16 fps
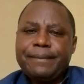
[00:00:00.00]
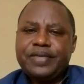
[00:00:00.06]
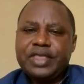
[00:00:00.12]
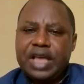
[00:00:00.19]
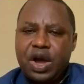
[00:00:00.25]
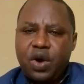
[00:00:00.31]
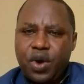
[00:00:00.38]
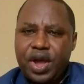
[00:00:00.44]

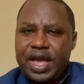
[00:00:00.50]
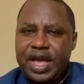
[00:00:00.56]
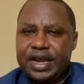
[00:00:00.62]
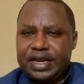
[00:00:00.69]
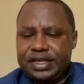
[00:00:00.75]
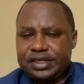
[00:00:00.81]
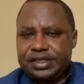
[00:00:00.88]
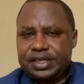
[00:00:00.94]
the
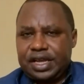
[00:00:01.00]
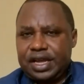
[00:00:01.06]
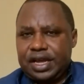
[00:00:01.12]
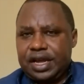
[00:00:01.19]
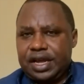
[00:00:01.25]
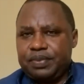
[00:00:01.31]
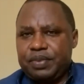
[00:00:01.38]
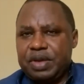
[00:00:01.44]
awareness
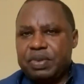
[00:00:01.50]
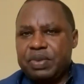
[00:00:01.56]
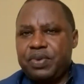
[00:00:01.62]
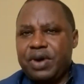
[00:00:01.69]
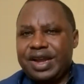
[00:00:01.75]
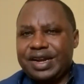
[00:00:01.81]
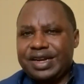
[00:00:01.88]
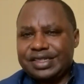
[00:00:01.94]
and make
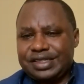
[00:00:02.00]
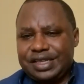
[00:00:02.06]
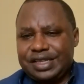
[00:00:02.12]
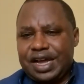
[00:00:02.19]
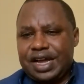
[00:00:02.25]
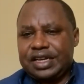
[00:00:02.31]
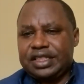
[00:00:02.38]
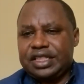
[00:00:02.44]
people
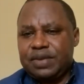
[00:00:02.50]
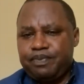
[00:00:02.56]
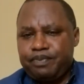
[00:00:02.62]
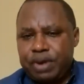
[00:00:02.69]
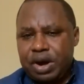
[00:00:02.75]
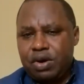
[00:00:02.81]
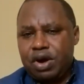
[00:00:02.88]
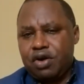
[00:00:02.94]
understand the
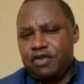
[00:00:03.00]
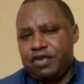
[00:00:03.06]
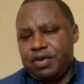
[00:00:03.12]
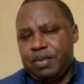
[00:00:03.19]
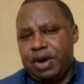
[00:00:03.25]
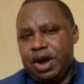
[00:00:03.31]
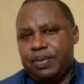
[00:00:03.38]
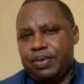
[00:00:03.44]
power of a
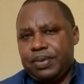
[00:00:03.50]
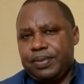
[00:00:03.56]
map.